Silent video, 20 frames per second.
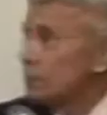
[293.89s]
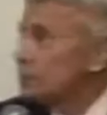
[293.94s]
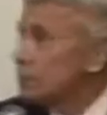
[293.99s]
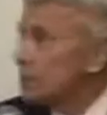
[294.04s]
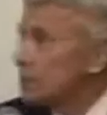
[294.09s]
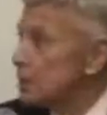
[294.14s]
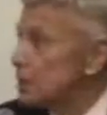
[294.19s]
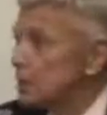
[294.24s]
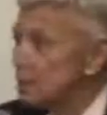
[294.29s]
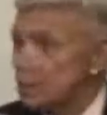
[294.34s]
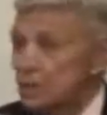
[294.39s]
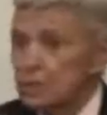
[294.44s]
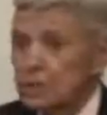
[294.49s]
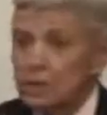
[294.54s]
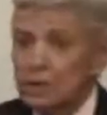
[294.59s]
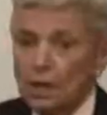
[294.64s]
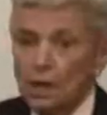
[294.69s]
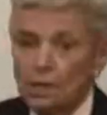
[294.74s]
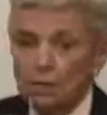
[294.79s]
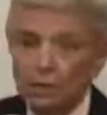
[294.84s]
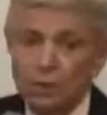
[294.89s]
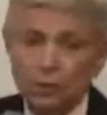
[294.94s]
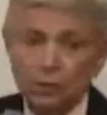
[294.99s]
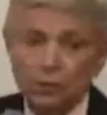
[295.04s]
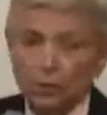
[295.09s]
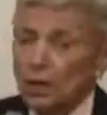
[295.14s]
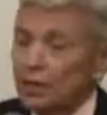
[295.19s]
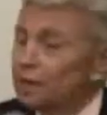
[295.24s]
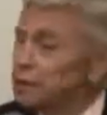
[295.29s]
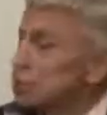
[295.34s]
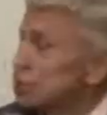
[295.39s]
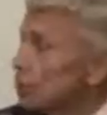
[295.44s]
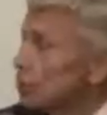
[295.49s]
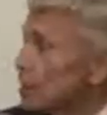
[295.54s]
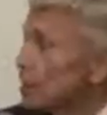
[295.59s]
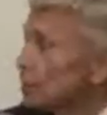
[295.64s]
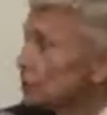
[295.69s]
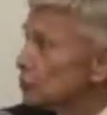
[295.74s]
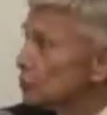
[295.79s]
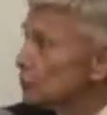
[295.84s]
one of the
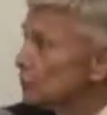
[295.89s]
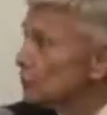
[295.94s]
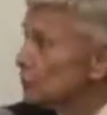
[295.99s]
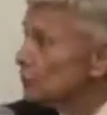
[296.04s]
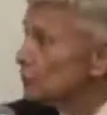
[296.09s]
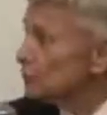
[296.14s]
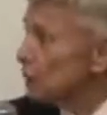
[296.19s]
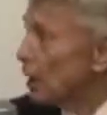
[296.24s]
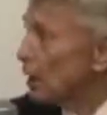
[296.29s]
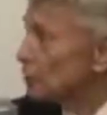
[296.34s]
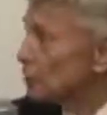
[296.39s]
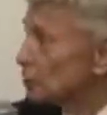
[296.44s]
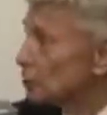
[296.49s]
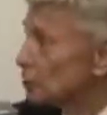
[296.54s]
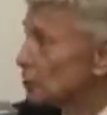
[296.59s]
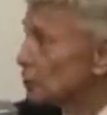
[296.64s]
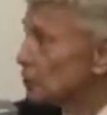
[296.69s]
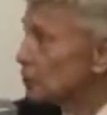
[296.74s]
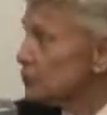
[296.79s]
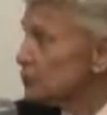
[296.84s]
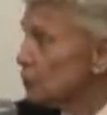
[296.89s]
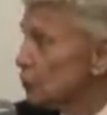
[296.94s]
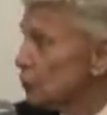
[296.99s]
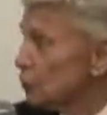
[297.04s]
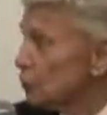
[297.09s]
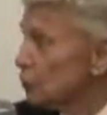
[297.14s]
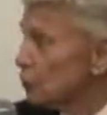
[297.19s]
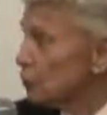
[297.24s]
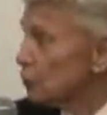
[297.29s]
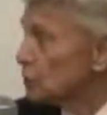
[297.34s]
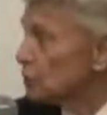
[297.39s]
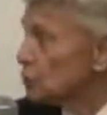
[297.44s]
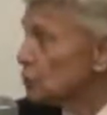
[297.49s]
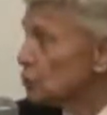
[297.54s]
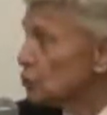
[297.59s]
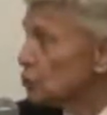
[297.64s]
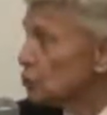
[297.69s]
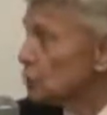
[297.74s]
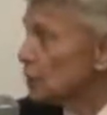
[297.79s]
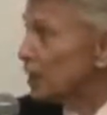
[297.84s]
criteria to be Prime Minister of Singapore is
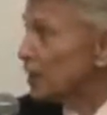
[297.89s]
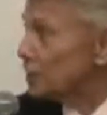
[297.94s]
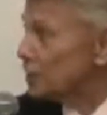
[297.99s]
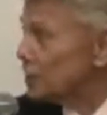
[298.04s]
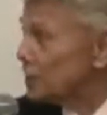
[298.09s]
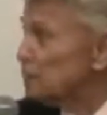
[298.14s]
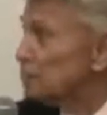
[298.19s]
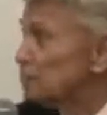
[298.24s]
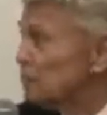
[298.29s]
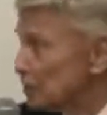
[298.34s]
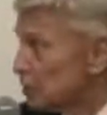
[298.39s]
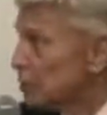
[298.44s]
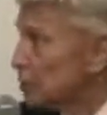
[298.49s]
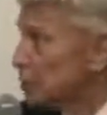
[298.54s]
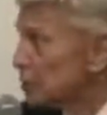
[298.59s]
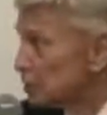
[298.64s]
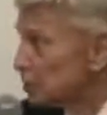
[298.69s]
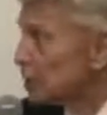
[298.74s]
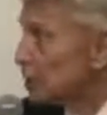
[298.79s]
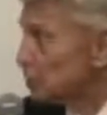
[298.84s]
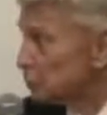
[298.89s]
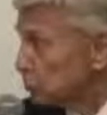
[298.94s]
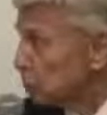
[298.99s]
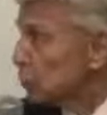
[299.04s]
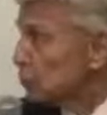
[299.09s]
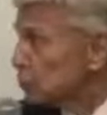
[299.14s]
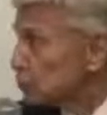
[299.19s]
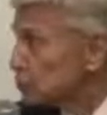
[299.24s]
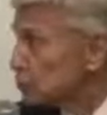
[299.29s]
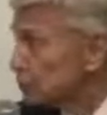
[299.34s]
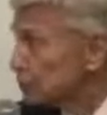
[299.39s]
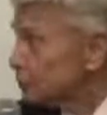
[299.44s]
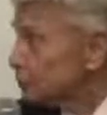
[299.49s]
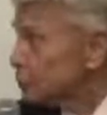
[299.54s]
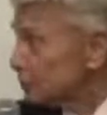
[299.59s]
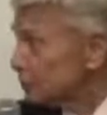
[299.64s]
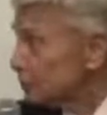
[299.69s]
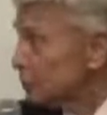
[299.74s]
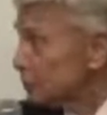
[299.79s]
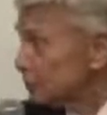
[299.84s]
that you get to be very, very blunt
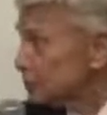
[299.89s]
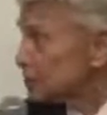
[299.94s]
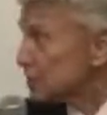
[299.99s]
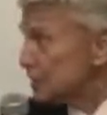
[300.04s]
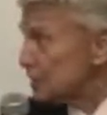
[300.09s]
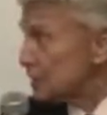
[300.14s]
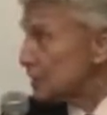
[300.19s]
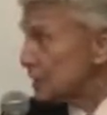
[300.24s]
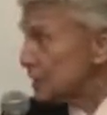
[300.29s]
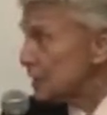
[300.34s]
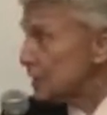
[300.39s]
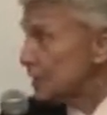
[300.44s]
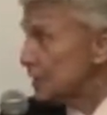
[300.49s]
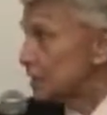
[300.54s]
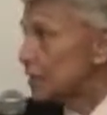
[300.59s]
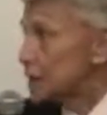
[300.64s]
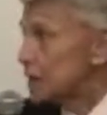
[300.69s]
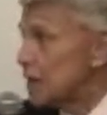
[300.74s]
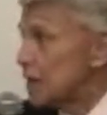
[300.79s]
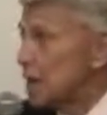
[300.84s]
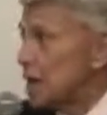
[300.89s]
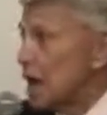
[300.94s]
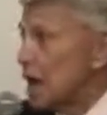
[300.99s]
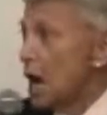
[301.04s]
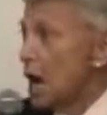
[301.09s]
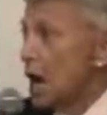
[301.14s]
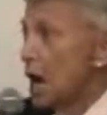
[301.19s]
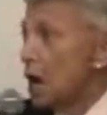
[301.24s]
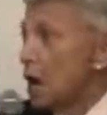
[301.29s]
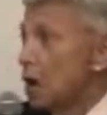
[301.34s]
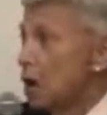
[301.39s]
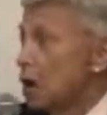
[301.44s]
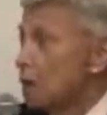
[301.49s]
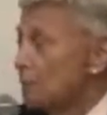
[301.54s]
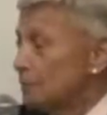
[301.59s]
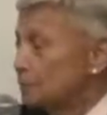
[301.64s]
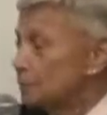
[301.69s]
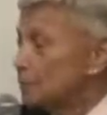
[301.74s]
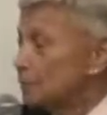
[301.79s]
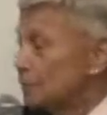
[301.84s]
sometimes. And Another
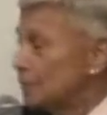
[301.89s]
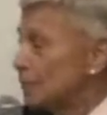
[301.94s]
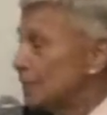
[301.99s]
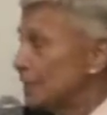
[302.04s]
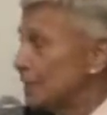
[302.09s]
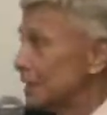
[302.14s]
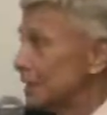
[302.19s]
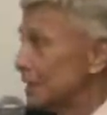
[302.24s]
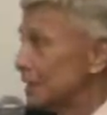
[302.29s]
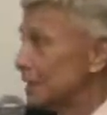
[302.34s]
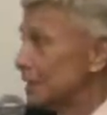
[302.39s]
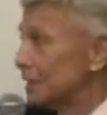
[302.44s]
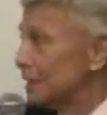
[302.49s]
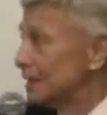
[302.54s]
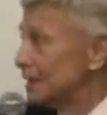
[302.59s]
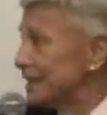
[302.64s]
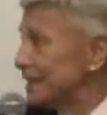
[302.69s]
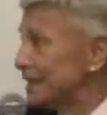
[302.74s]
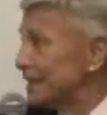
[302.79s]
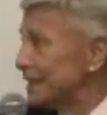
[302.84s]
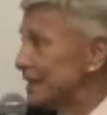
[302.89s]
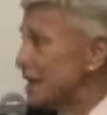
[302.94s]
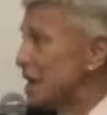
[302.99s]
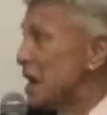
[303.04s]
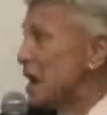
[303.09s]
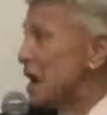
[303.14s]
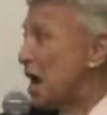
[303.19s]
thing about getting to be about 90 is